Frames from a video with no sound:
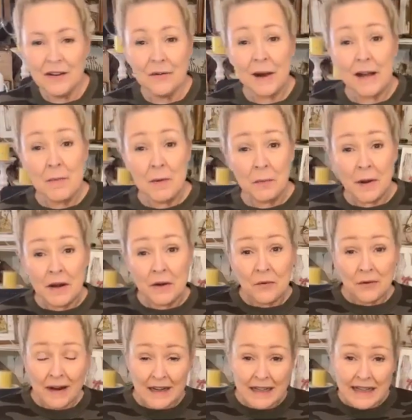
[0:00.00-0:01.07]
Oh, I've been
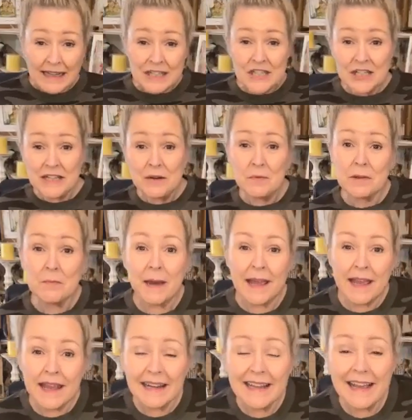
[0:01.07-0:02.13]
running around like a chicken with
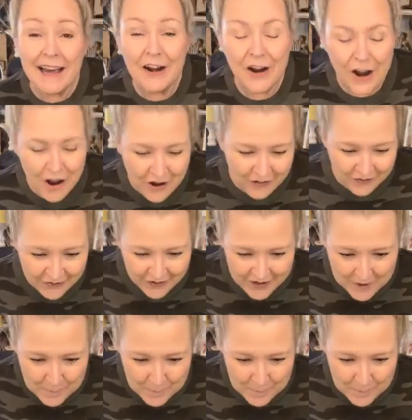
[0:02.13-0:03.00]
my head cut off.